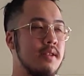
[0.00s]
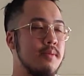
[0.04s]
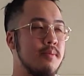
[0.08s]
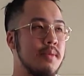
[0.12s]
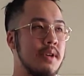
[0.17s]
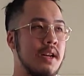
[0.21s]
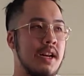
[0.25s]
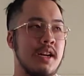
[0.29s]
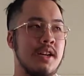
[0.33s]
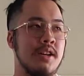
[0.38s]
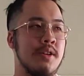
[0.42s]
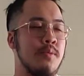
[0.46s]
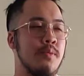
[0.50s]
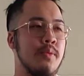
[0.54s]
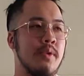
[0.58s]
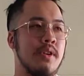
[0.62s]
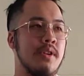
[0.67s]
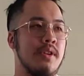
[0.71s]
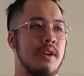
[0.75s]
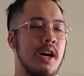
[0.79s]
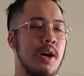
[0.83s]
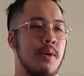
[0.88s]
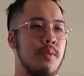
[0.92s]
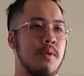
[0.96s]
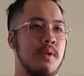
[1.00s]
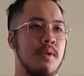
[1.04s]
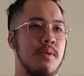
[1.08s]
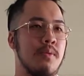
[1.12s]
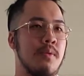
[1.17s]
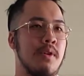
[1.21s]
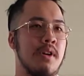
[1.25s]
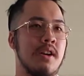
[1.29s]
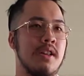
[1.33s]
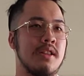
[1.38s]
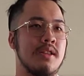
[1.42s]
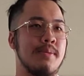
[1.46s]
But I wouldn't
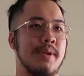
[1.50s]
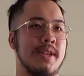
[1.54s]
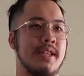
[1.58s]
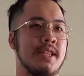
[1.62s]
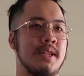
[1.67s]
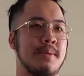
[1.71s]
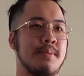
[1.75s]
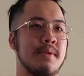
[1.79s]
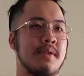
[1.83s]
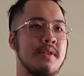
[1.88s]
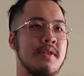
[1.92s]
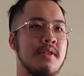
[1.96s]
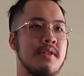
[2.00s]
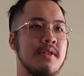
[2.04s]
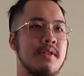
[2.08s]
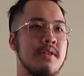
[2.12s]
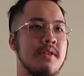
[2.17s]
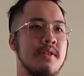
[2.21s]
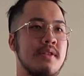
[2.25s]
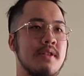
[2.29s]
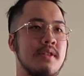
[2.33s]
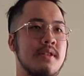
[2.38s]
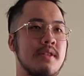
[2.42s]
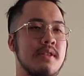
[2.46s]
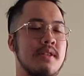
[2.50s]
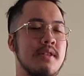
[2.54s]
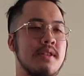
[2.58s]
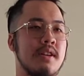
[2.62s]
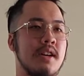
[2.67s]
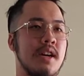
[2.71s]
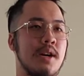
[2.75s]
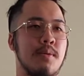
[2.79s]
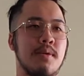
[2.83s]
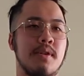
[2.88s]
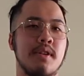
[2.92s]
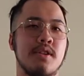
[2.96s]
want it to be typical.
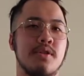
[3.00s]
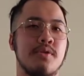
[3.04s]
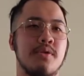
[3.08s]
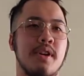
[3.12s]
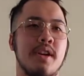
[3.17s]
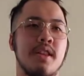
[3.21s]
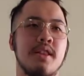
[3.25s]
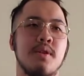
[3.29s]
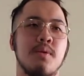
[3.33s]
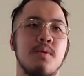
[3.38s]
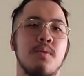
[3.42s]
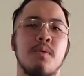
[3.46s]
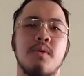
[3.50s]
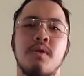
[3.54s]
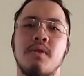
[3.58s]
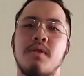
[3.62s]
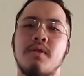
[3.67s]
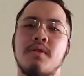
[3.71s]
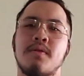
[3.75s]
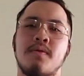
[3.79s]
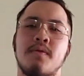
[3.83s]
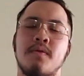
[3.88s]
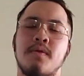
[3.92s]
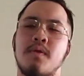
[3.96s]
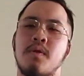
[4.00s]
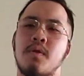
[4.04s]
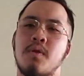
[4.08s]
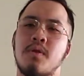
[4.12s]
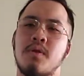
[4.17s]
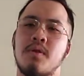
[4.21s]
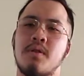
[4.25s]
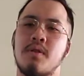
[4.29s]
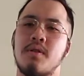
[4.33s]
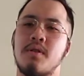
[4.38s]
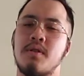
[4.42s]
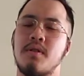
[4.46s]
I wouldn't trade the world for
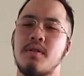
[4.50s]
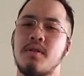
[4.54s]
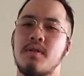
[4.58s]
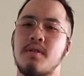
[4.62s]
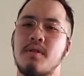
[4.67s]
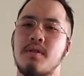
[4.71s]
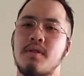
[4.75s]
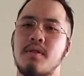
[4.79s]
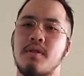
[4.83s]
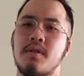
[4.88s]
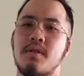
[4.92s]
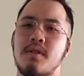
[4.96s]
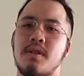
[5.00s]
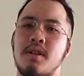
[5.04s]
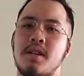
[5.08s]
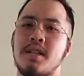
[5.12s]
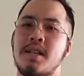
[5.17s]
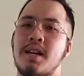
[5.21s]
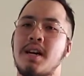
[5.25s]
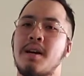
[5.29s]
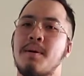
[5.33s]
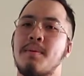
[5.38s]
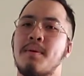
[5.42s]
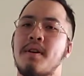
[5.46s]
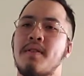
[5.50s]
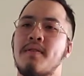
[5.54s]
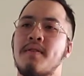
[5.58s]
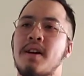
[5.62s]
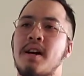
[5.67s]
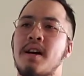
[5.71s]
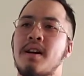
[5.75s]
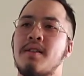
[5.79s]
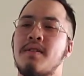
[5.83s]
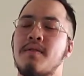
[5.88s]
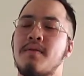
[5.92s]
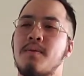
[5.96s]
the time I
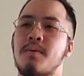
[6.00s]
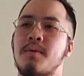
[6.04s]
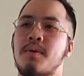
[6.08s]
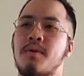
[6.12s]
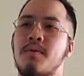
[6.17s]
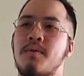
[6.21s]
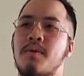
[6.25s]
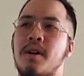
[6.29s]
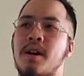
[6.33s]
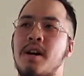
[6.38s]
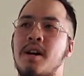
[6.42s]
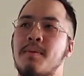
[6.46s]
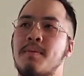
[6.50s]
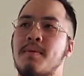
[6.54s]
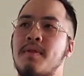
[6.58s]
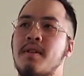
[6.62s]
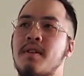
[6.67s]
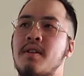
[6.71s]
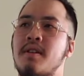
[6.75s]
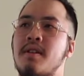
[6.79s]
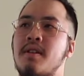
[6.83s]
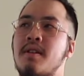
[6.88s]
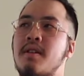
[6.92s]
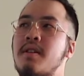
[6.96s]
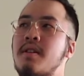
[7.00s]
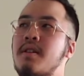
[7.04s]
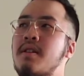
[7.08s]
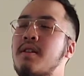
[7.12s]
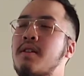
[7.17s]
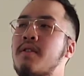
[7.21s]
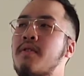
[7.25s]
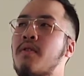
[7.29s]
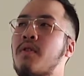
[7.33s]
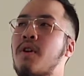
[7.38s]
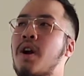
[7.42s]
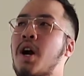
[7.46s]
got with Rob,
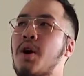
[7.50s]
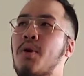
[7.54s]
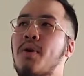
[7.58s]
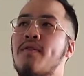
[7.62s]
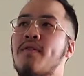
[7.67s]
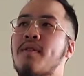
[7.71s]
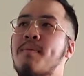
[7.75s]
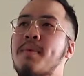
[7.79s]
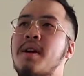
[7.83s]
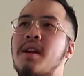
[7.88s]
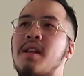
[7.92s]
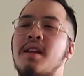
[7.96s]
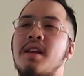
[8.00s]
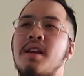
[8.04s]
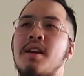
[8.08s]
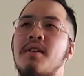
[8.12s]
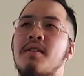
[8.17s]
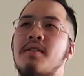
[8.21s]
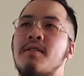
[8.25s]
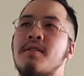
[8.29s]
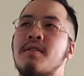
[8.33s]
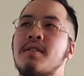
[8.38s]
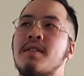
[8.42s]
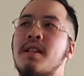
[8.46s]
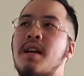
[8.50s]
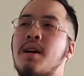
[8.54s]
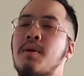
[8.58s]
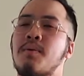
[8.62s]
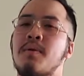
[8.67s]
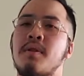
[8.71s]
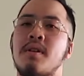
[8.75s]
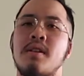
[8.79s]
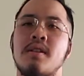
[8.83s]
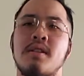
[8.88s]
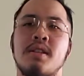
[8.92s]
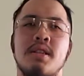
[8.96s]
for however many years that
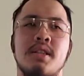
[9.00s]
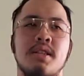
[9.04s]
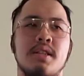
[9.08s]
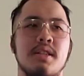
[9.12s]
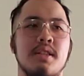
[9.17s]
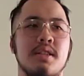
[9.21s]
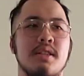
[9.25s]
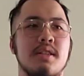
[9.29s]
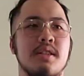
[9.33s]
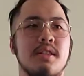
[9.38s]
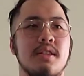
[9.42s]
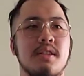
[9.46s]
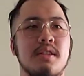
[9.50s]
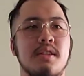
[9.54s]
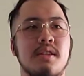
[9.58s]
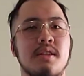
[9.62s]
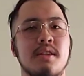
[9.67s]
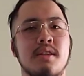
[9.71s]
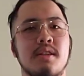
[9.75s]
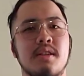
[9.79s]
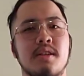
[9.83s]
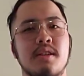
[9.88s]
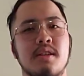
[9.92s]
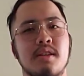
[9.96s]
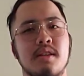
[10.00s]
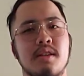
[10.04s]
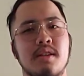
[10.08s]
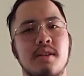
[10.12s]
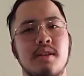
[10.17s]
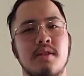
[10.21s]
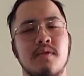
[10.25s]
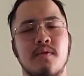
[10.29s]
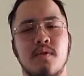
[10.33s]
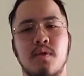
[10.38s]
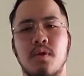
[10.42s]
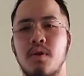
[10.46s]
was,
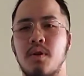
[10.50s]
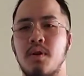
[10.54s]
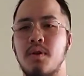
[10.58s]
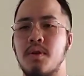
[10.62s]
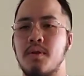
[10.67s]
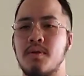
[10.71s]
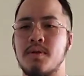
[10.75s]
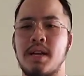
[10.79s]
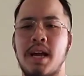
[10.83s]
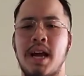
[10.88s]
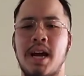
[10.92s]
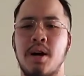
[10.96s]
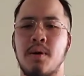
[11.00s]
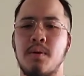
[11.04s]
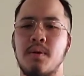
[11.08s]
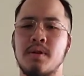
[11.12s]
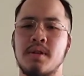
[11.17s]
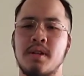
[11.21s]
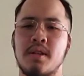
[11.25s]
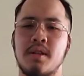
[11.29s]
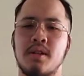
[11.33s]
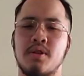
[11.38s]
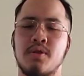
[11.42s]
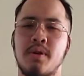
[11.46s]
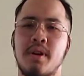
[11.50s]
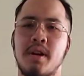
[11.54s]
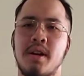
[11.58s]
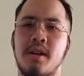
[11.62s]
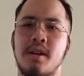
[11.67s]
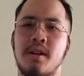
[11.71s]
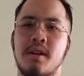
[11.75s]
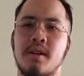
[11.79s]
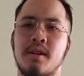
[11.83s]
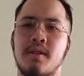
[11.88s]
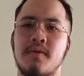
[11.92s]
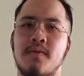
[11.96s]
for all those hours on the
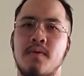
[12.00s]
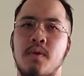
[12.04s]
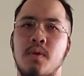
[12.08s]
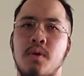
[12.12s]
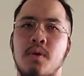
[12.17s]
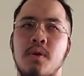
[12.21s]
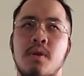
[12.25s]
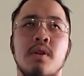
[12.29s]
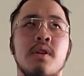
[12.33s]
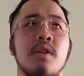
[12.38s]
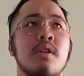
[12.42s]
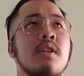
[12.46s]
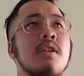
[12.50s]
training floor.